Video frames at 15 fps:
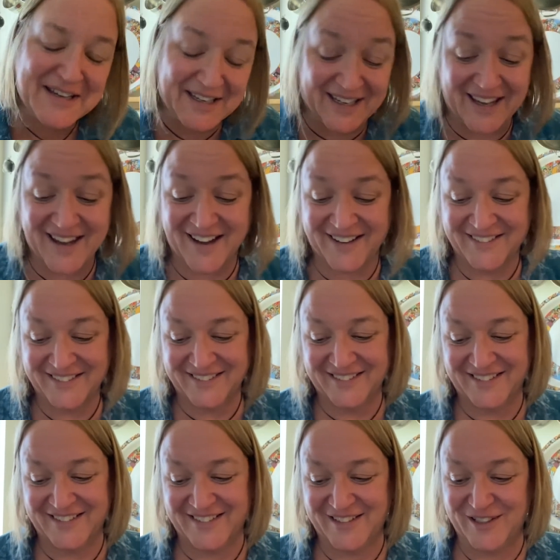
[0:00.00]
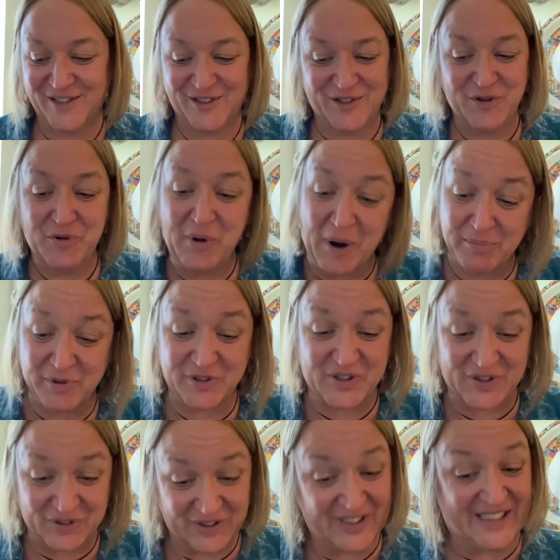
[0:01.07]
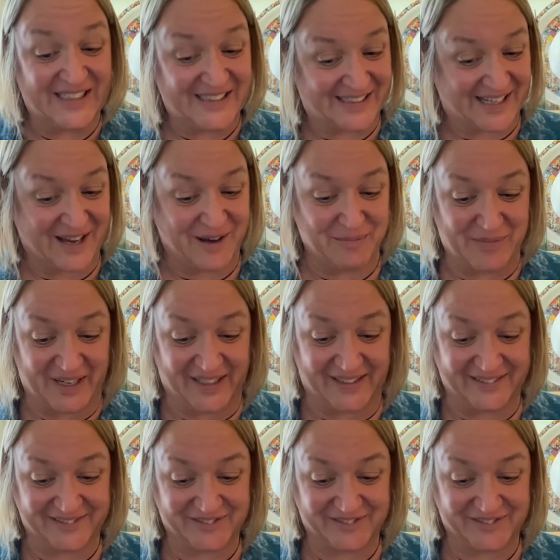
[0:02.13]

Yeah, new opportunities coming.